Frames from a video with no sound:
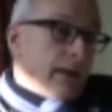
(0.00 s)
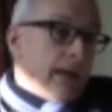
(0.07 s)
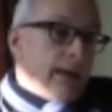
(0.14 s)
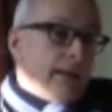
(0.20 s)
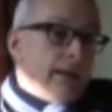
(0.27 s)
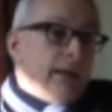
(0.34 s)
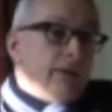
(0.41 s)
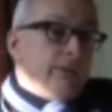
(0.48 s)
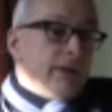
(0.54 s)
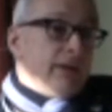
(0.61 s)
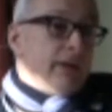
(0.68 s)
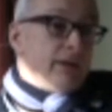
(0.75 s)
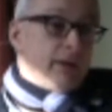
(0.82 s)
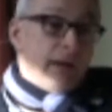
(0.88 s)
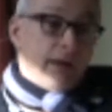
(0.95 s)
And even
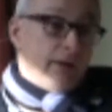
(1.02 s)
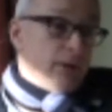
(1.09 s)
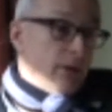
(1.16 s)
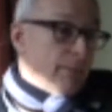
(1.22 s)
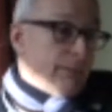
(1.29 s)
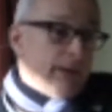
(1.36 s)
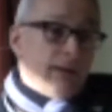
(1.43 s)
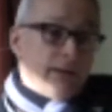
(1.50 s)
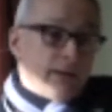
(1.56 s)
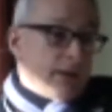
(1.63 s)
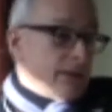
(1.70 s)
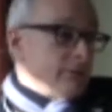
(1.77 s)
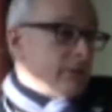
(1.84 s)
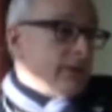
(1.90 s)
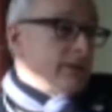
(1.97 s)
in a lot of European
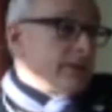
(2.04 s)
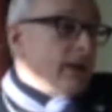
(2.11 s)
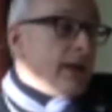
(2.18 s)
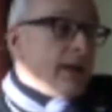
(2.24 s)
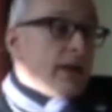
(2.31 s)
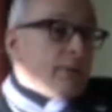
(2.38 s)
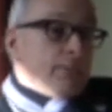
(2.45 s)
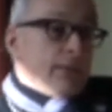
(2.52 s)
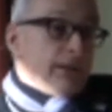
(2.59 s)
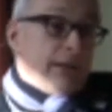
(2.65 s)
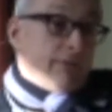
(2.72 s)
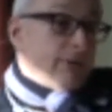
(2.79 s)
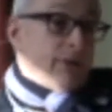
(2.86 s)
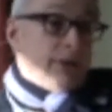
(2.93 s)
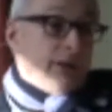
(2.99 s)
countries,
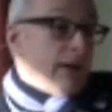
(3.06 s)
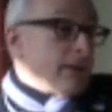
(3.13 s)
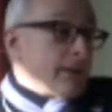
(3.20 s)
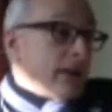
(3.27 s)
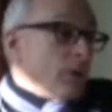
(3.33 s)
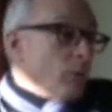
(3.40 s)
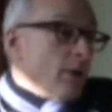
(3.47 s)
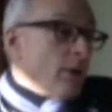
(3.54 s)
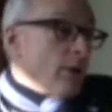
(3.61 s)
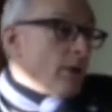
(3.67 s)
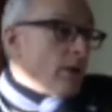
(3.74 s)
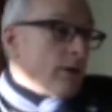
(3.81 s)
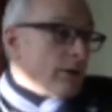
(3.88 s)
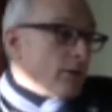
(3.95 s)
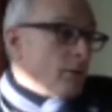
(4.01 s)
believe it or not, they work
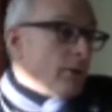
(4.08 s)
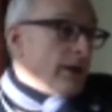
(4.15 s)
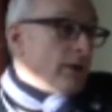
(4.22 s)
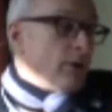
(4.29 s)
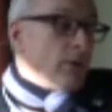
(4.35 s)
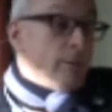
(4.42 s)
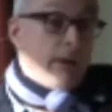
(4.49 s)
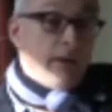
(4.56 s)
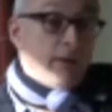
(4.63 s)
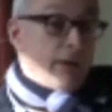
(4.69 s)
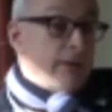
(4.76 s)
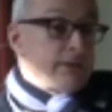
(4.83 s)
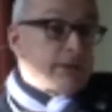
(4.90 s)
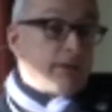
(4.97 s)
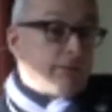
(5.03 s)
harder than we do.
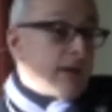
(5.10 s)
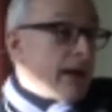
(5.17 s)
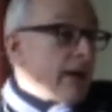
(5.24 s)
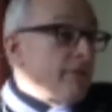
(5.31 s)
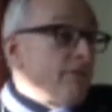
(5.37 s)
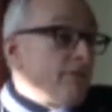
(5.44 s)
Americans have gotten